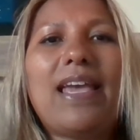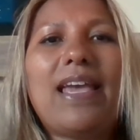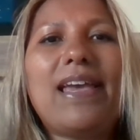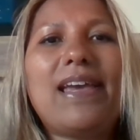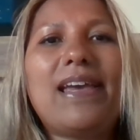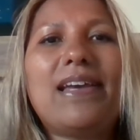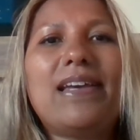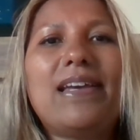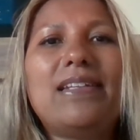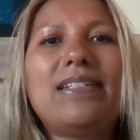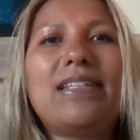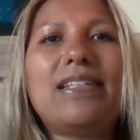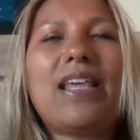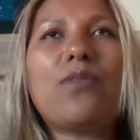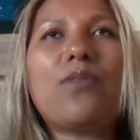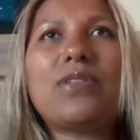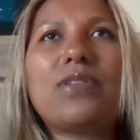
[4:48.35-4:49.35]
And
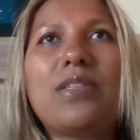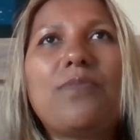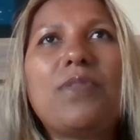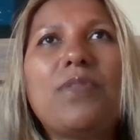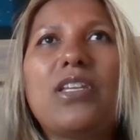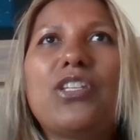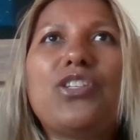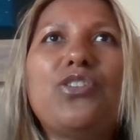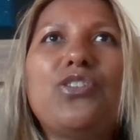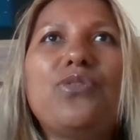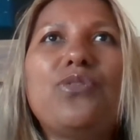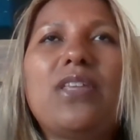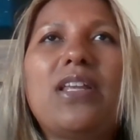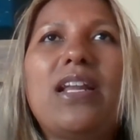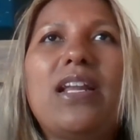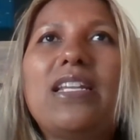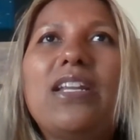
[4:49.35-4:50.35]
that was something new
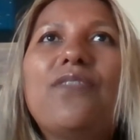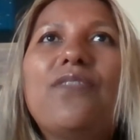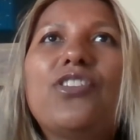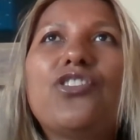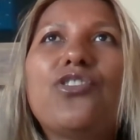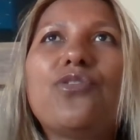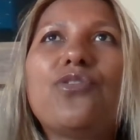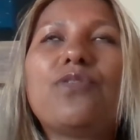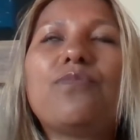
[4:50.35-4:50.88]
that I'd never